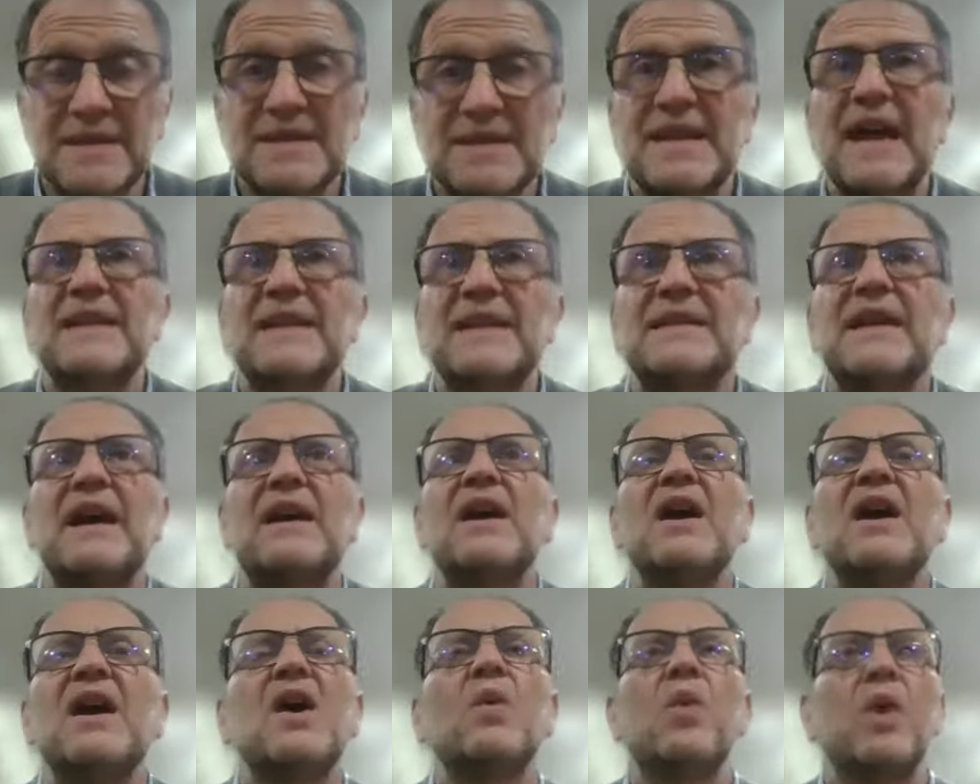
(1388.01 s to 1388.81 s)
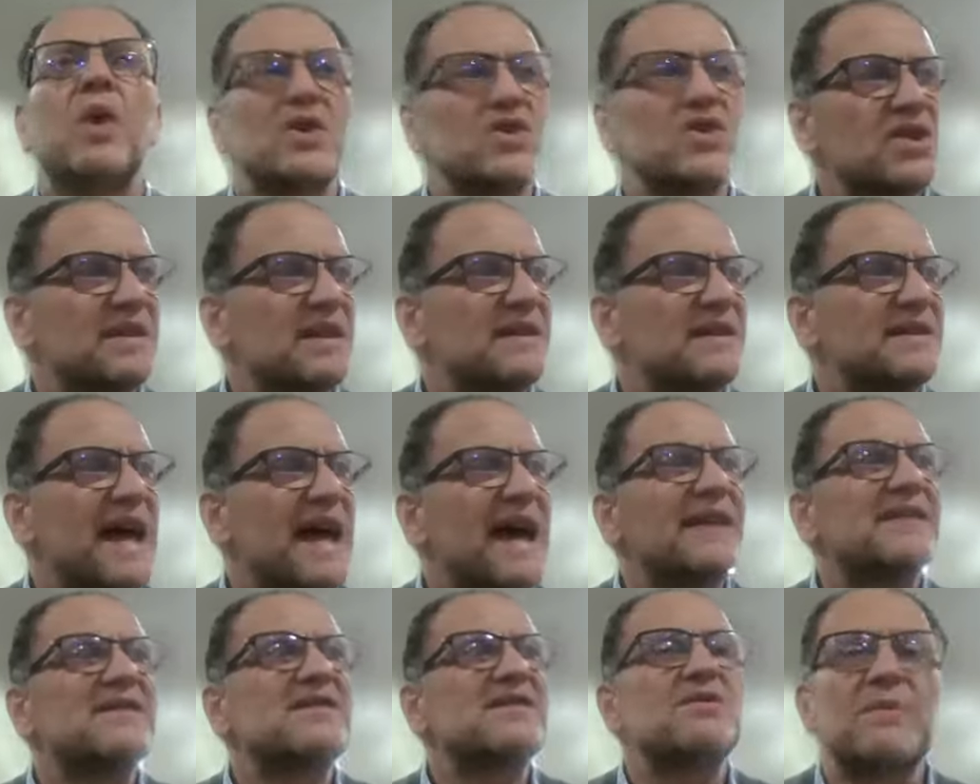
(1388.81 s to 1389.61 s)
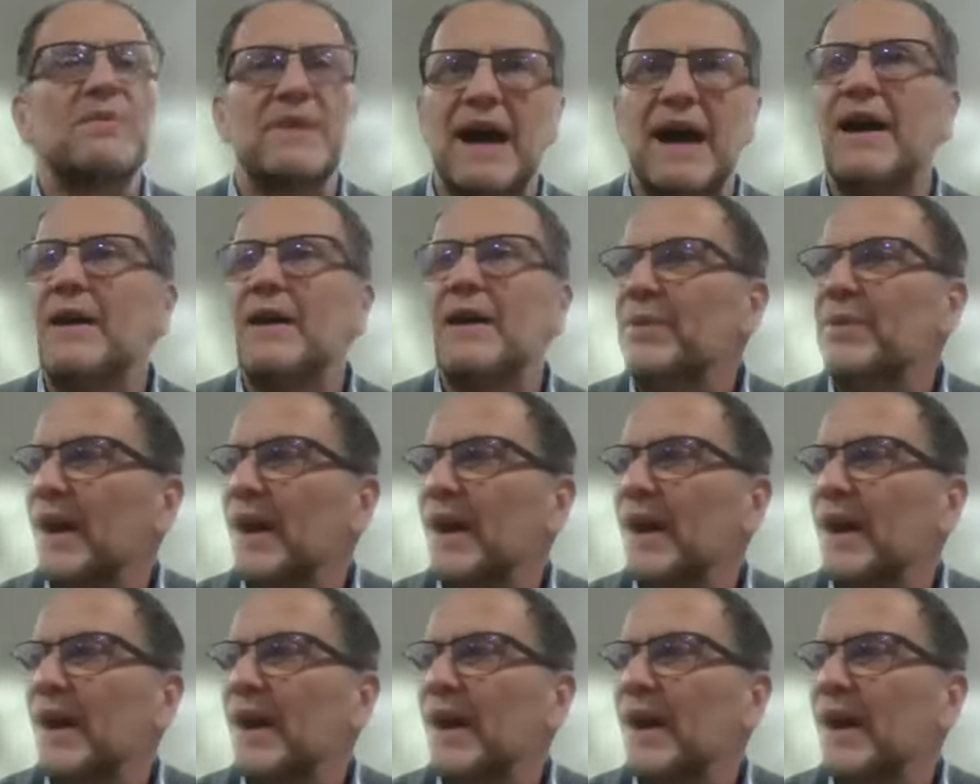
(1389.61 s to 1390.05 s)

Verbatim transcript: Fraser washes his hands without